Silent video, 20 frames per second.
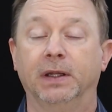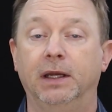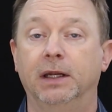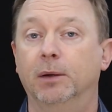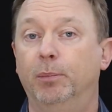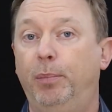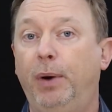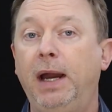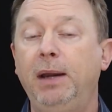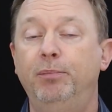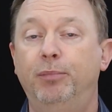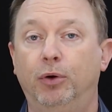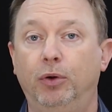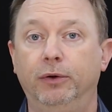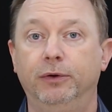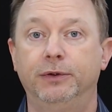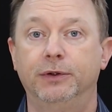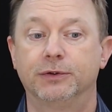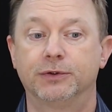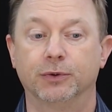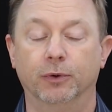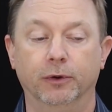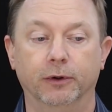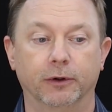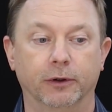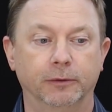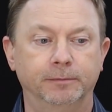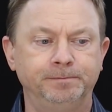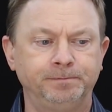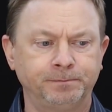In a bipolar
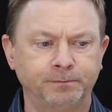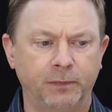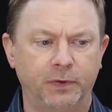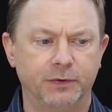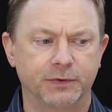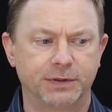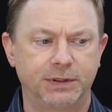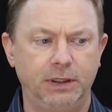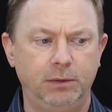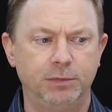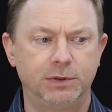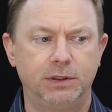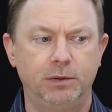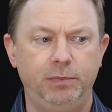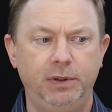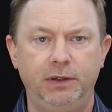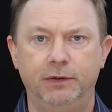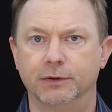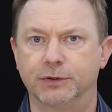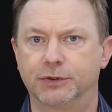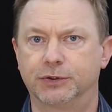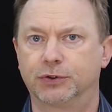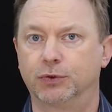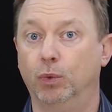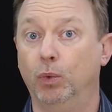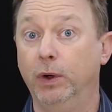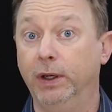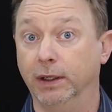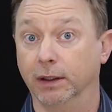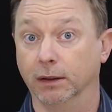disorder, there seems to be this
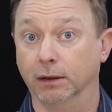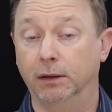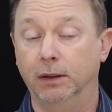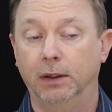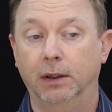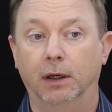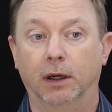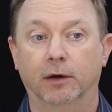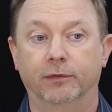swing